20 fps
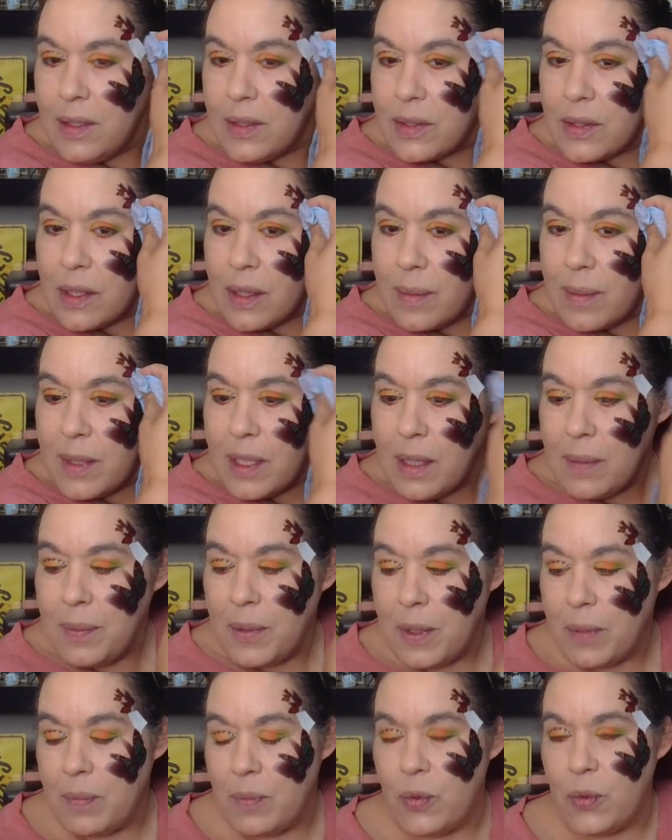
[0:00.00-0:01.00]
So I'm going to
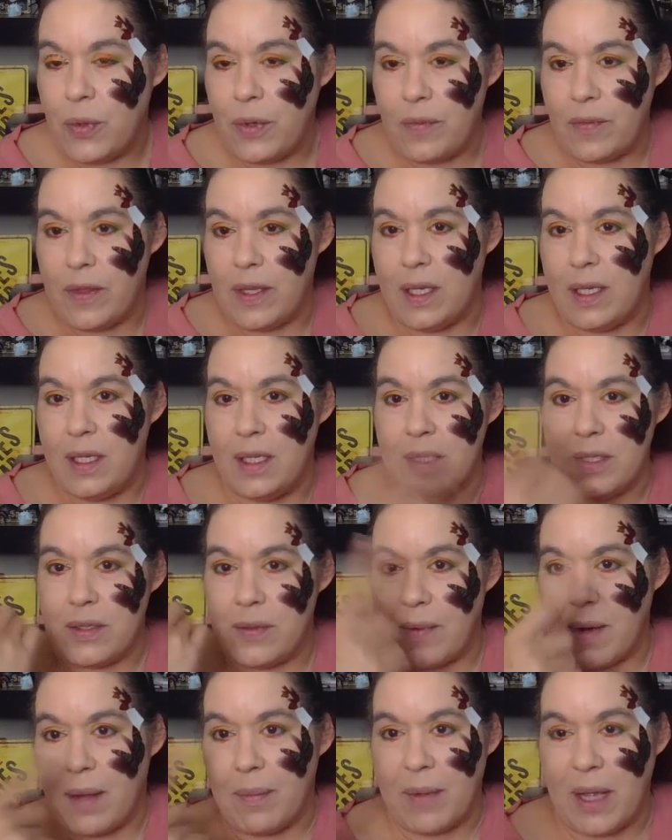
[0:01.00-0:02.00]
put more of
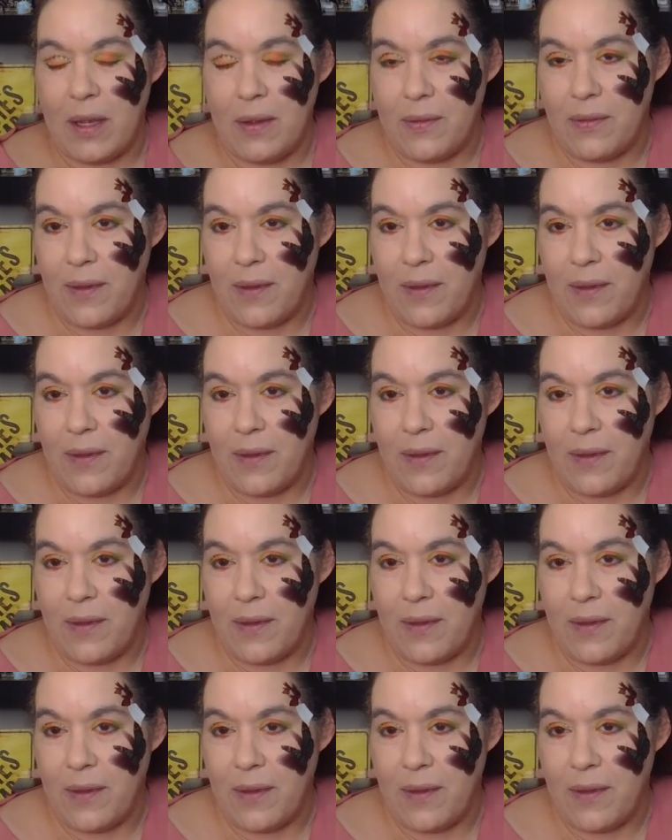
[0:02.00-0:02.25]
these around my